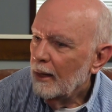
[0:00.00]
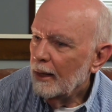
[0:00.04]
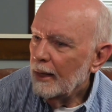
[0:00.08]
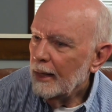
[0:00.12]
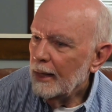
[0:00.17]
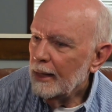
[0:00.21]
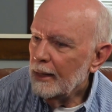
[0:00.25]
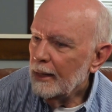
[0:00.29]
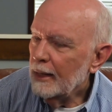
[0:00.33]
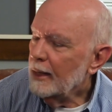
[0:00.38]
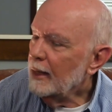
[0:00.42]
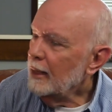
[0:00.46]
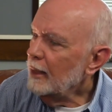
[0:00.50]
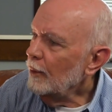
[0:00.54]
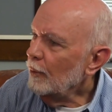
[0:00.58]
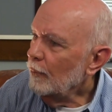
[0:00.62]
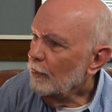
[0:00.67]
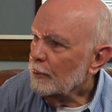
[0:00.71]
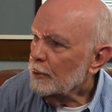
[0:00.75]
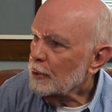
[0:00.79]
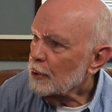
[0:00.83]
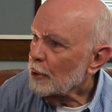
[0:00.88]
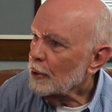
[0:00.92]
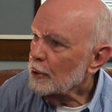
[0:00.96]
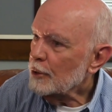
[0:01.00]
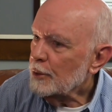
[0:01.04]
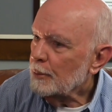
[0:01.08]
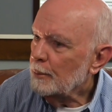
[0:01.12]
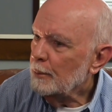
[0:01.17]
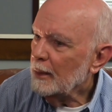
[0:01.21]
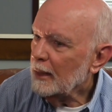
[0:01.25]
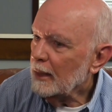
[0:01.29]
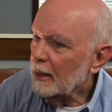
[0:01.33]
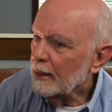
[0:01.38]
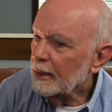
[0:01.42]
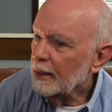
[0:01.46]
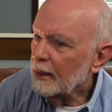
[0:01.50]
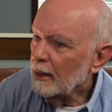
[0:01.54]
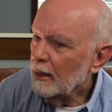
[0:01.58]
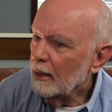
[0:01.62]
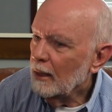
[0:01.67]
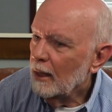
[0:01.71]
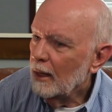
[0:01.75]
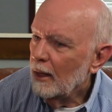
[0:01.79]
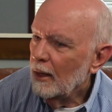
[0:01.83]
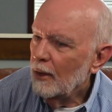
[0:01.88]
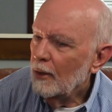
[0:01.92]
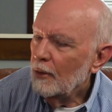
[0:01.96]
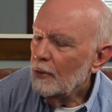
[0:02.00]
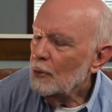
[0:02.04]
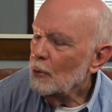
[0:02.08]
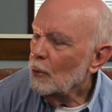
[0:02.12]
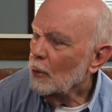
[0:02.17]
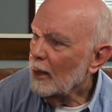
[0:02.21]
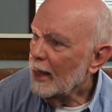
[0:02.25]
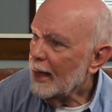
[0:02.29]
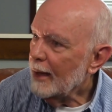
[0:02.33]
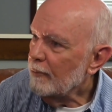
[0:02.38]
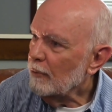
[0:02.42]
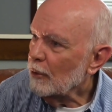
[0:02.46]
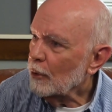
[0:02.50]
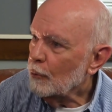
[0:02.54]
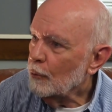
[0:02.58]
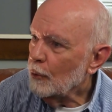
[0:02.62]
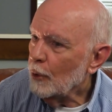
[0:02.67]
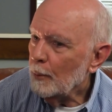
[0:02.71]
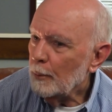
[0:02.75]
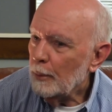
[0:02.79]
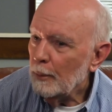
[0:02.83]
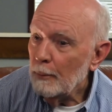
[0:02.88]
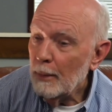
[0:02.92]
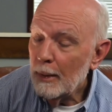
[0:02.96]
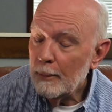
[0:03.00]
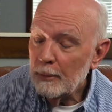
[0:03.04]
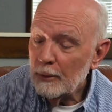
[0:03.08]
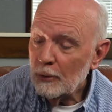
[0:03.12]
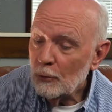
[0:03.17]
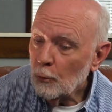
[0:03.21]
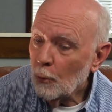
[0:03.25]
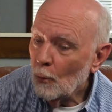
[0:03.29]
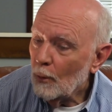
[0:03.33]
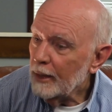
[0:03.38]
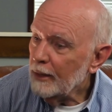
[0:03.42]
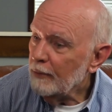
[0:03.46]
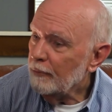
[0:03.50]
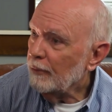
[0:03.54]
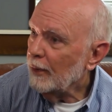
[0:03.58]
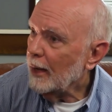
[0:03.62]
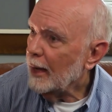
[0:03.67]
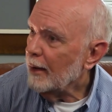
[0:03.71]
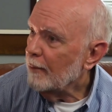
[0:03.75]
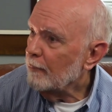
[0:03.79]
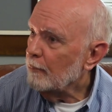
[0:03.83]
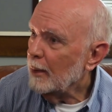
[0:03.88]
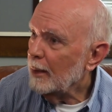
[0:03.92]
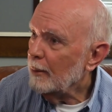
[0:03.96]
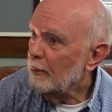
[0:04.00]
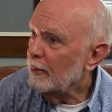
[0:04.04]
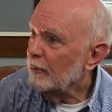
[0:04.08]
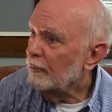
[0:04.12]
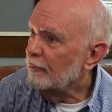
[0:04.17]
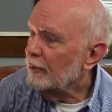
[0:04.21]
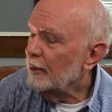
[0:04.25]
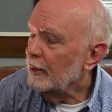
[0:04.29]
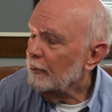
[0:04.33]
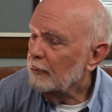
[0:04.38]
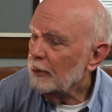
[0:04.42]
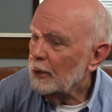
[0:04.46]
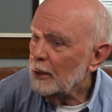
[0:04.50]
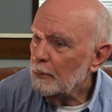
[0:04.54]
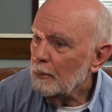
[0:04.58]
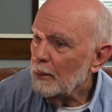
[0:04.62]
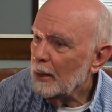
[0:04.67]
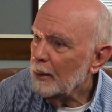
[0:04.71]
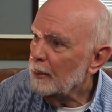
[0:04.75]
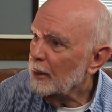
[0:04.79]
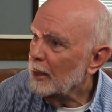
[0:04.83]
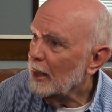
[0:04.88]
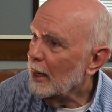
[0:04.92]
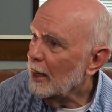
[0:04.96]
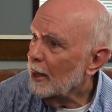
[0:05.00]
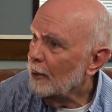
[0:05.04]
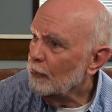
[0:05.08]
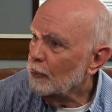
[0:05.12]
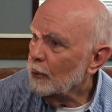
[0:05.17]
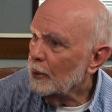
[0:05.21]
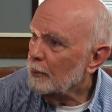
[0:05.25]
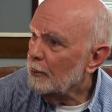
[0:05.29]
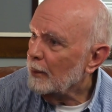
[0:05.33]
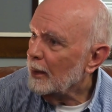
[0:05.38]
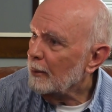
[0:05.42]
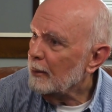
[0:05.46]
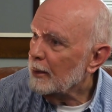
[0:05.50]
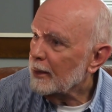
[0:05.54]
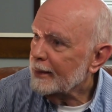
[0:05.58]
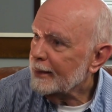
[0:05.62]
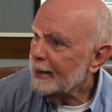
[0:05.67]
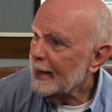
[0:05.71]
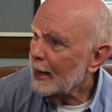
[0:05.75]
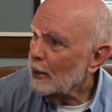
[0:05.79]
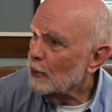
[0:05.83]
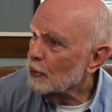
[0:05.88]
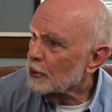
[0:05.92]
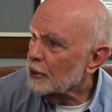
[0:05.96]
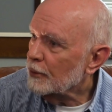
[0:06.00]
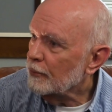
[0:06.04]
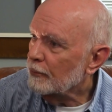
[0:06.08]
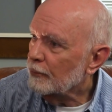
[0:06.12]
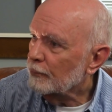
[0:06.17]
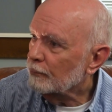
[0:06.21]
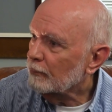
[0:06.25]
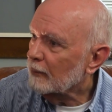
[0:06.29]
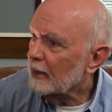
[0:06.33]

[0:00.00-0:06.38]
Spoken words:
In any church building, you'll have a group, maybe 25, maybe 50, maybe 100, maybe 1,000,